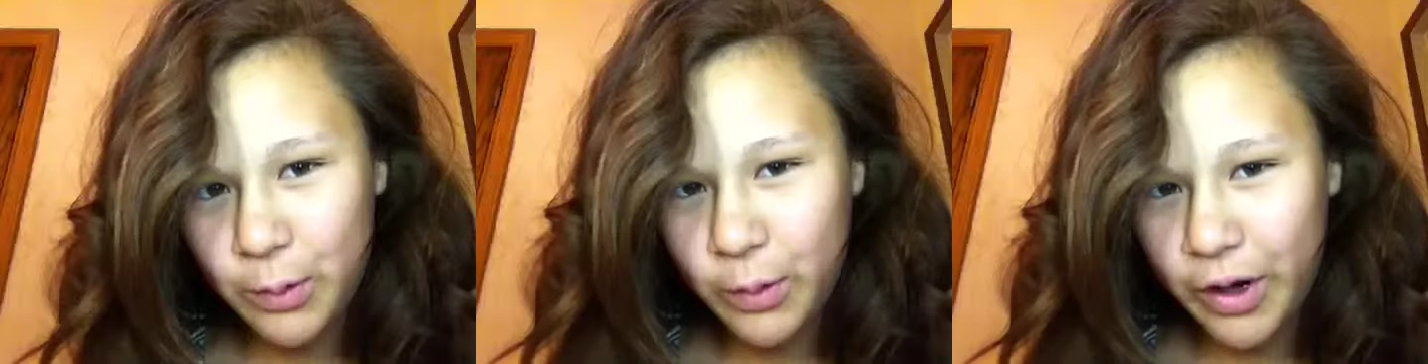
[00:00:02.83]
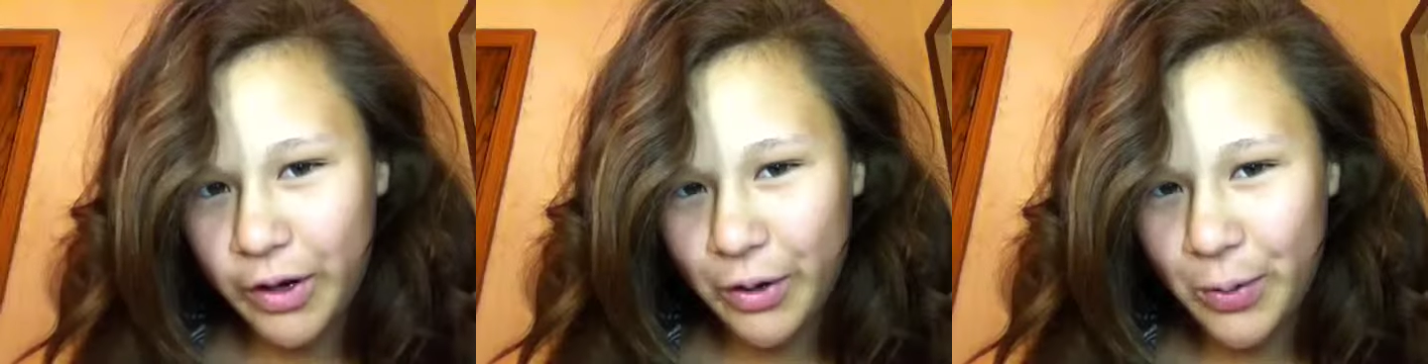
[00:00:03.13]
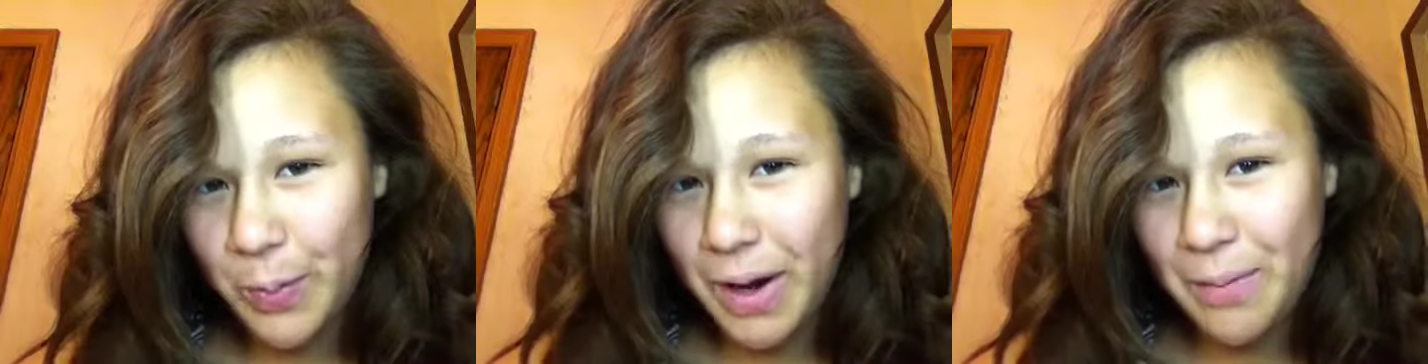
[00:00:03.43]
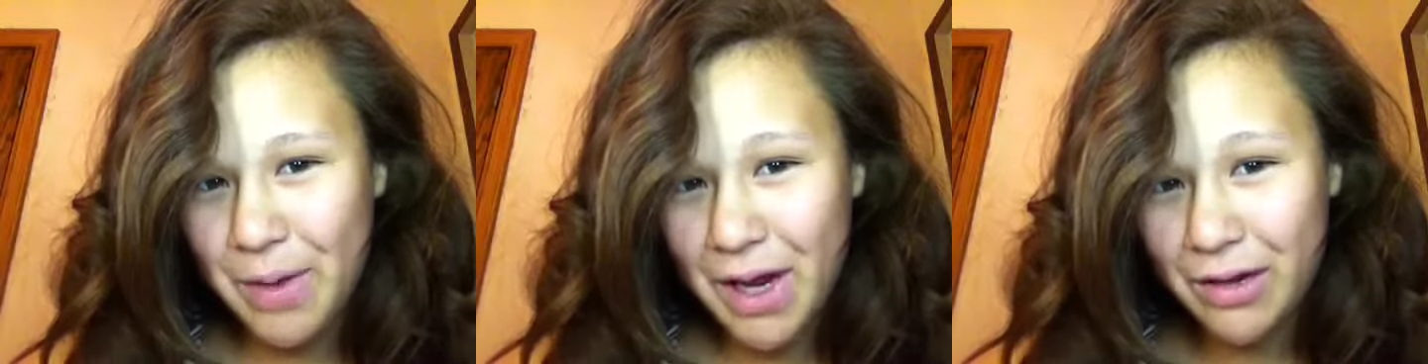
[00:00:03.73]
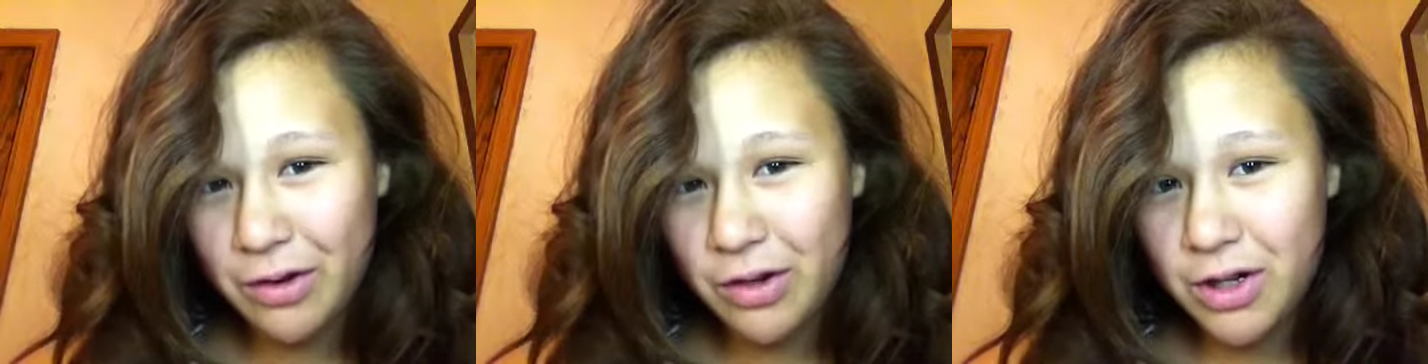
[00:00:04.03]
Well, my
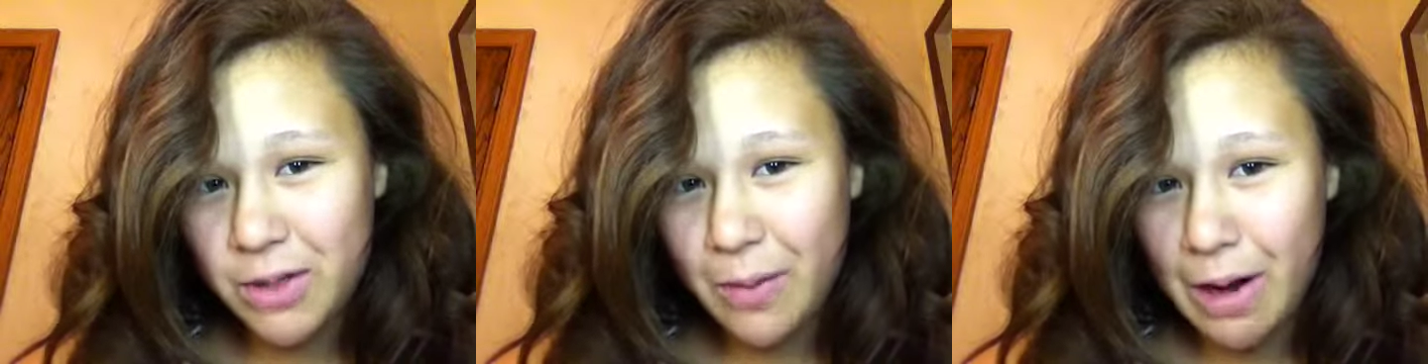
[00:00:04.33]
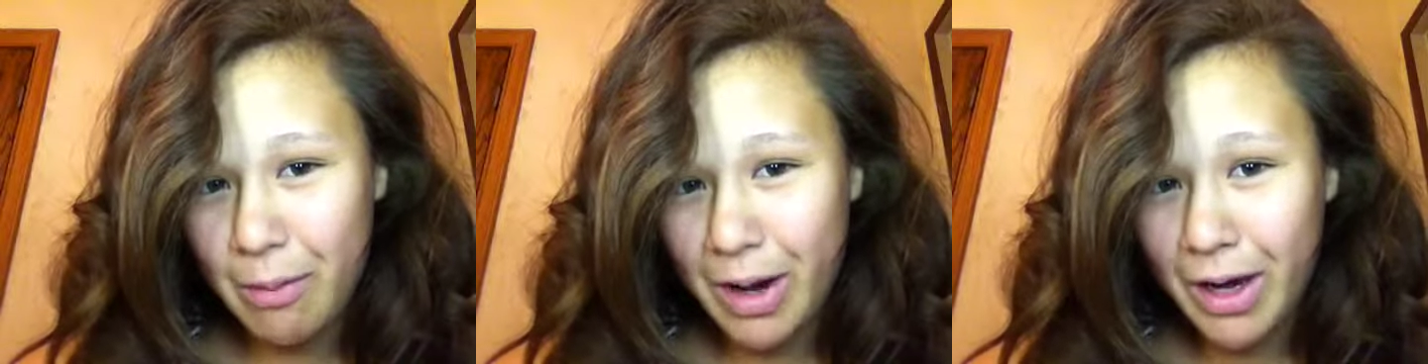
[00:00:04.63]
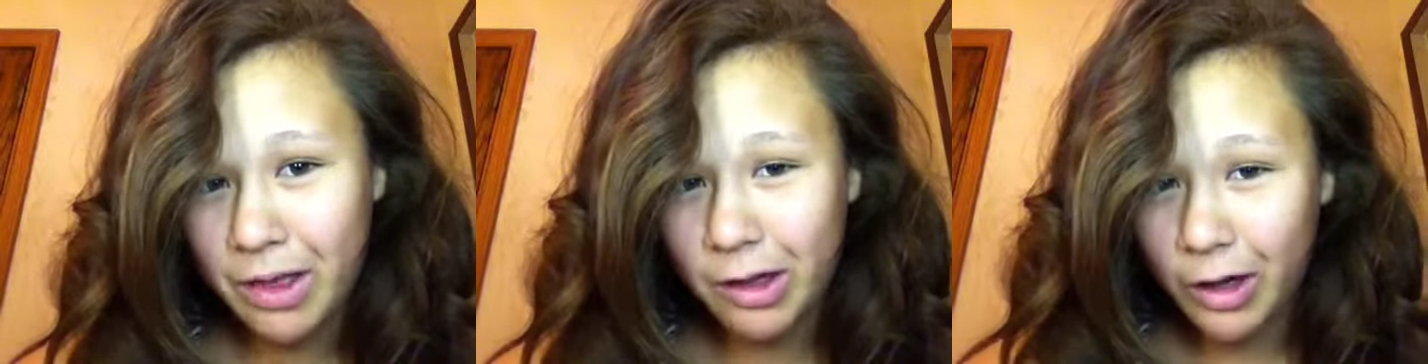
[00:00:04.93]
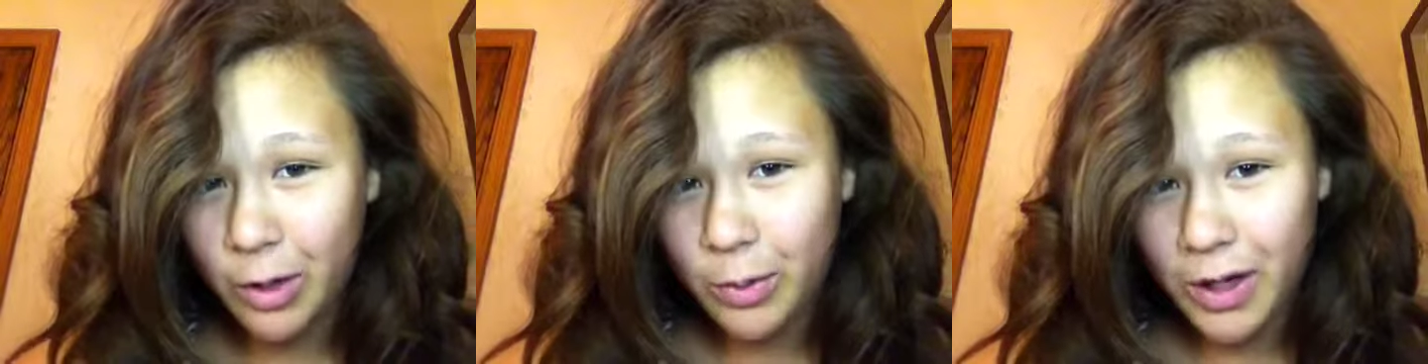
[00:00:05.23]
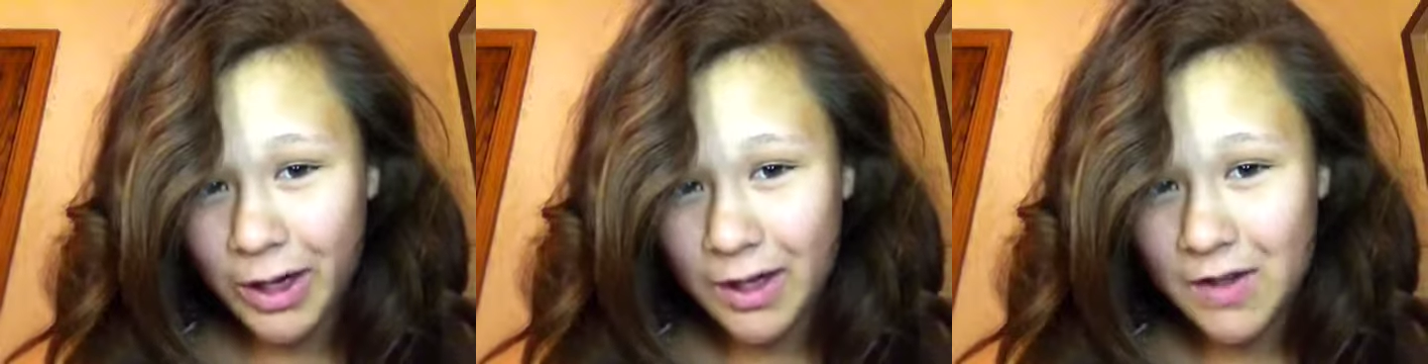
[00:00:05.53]
goodness, my, look who
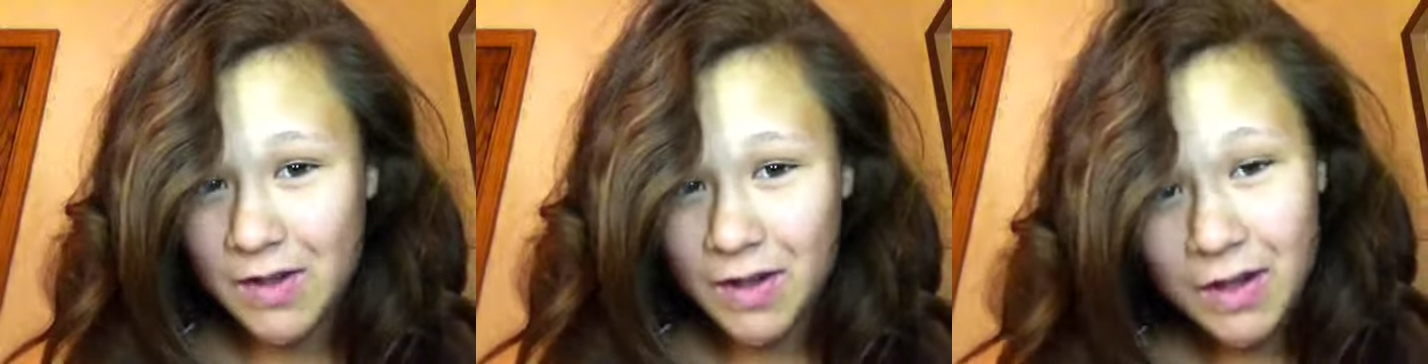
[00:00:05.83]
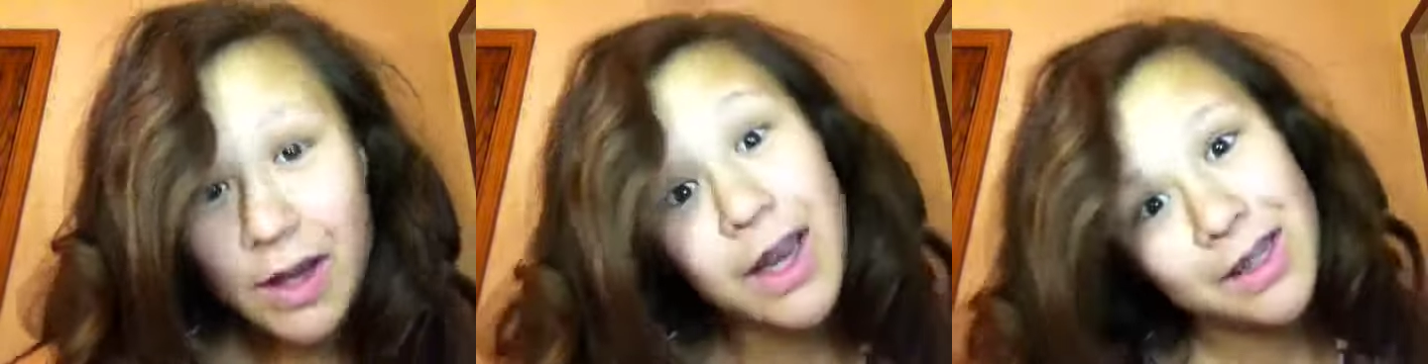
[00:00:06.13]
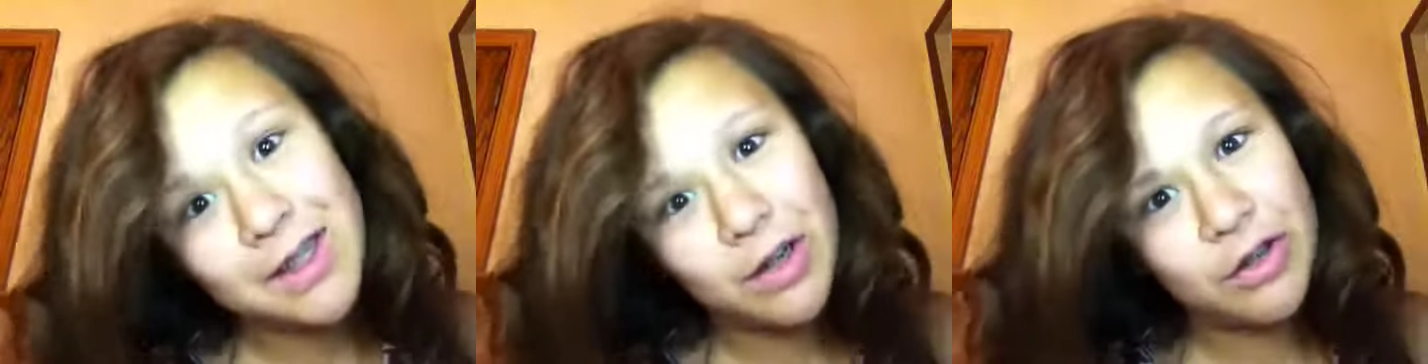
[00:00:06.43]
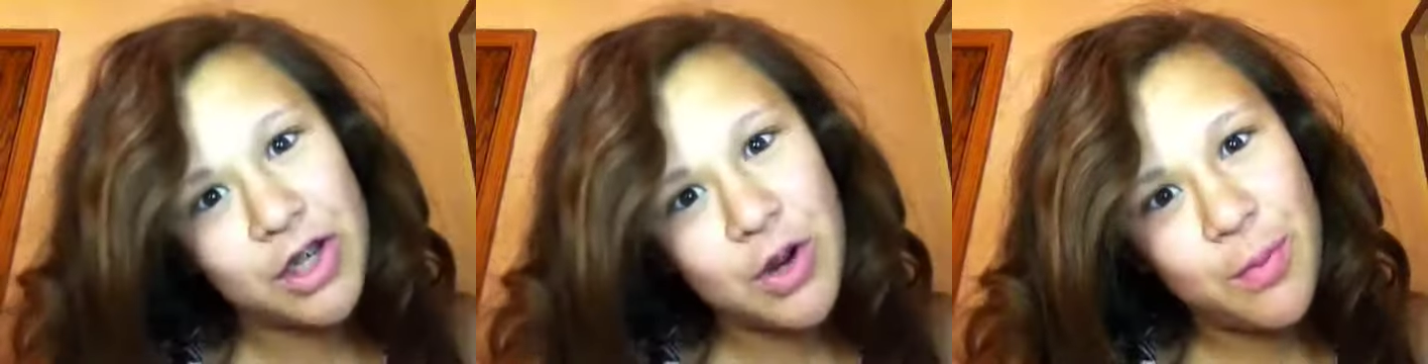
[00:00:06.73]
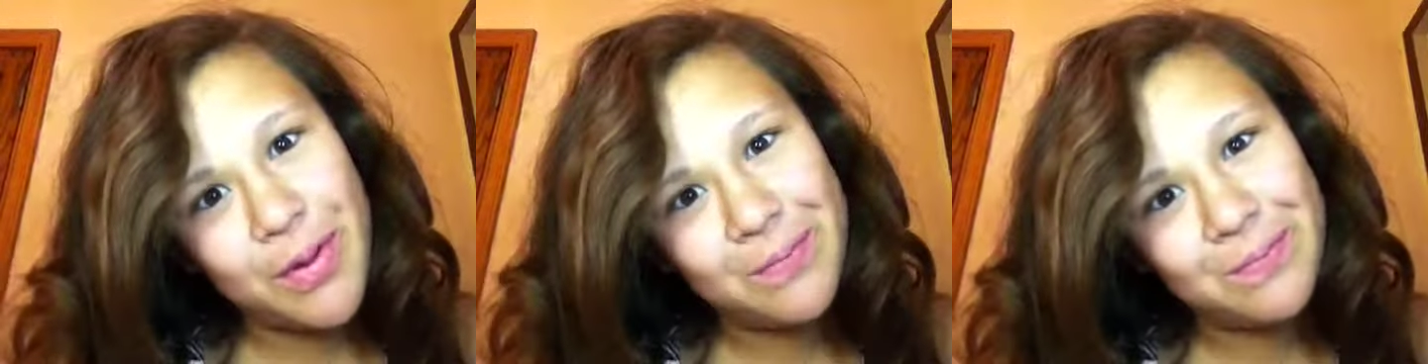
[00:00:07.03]
it is. It's YouTube.